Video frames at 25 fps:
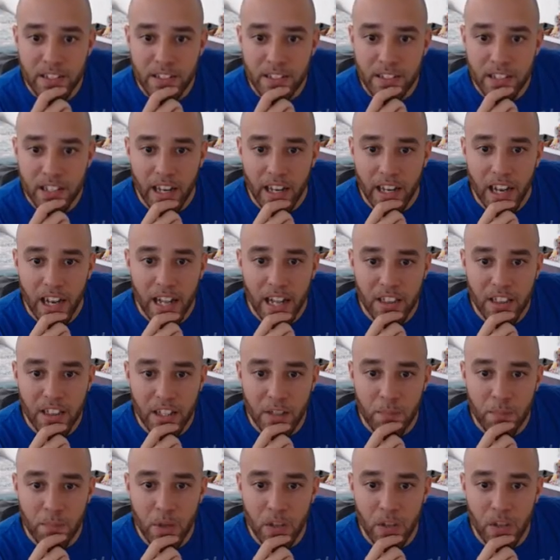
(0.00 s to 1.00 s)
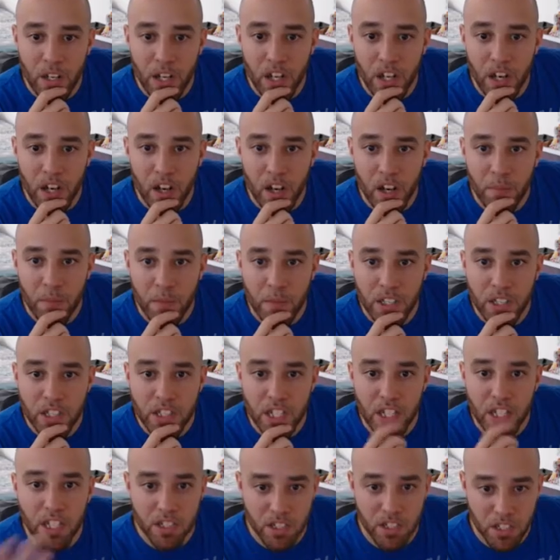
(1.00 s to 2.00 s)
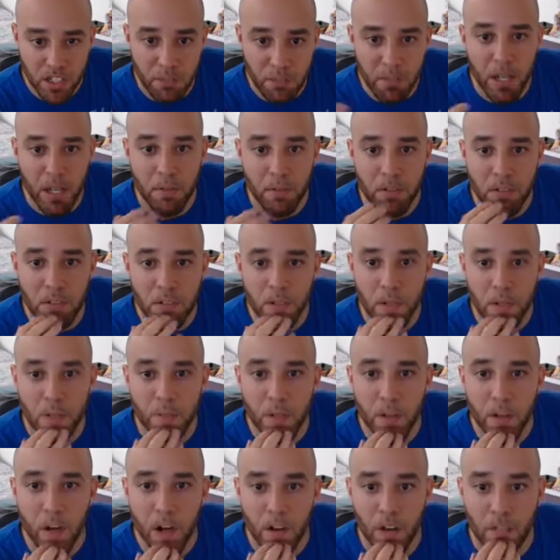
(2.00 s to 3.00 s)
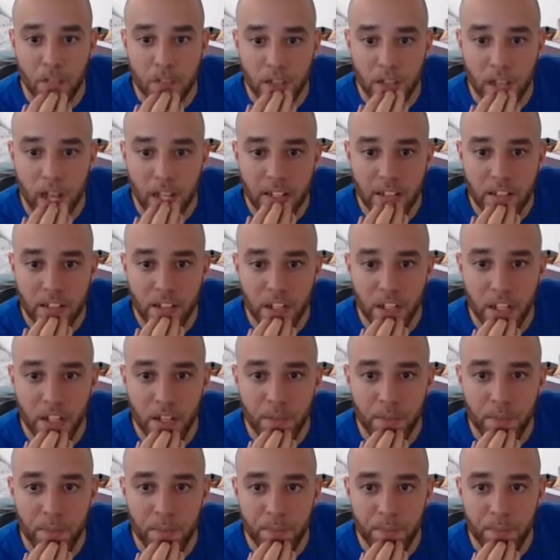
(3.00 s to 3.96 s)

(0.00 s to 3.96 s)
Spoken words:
They got the immunity on, but Chilling should be able to strip it off, so that's good.